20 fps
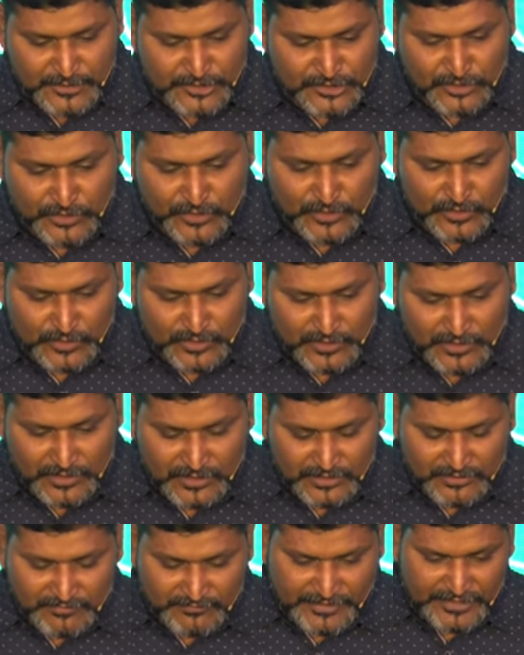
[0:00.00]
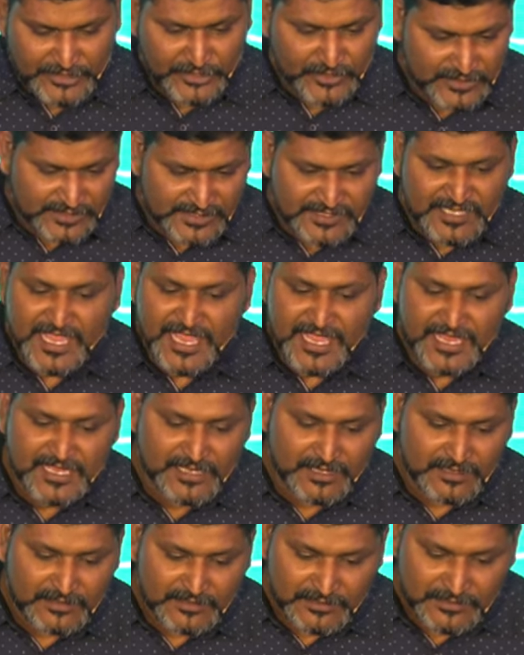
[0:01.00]
Number two, when you're
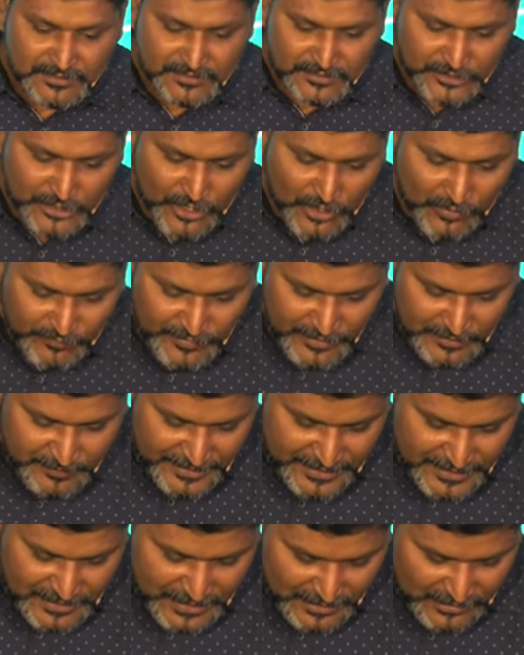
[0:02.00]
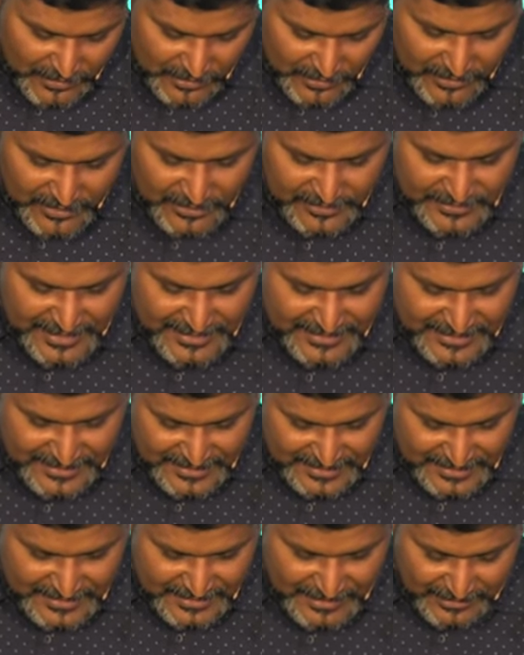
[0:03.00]
saying your will be done on earth
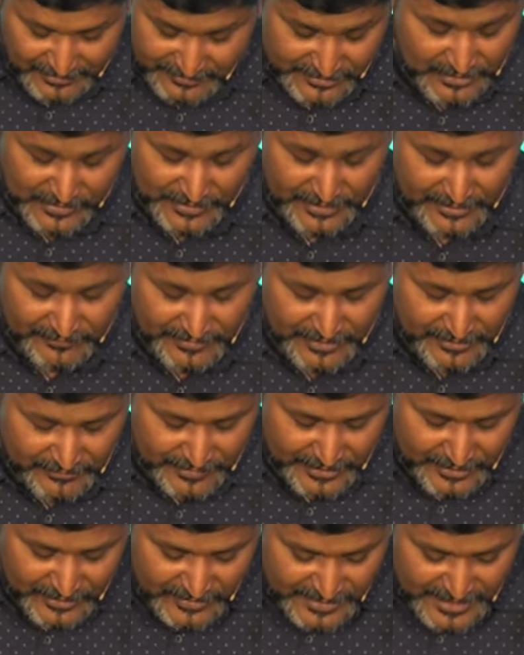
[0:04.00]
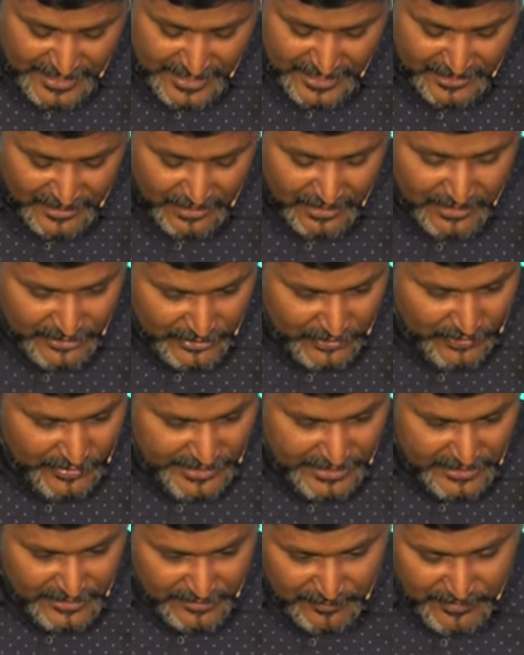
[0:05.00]
as it is in heaven, sorry, when you're saying
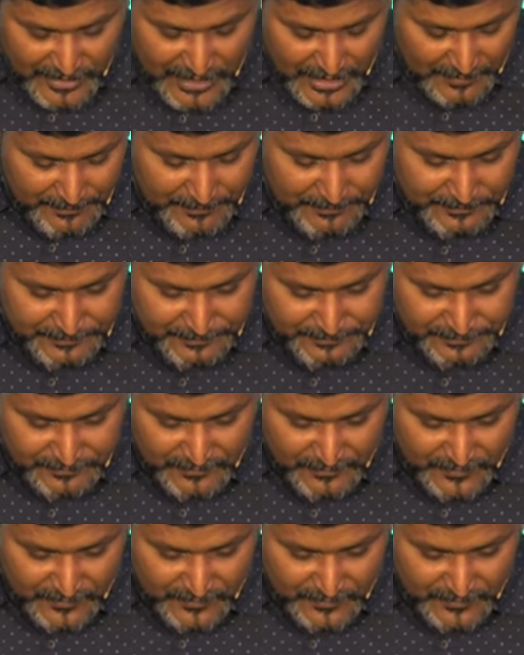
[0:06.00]
your kingdom come,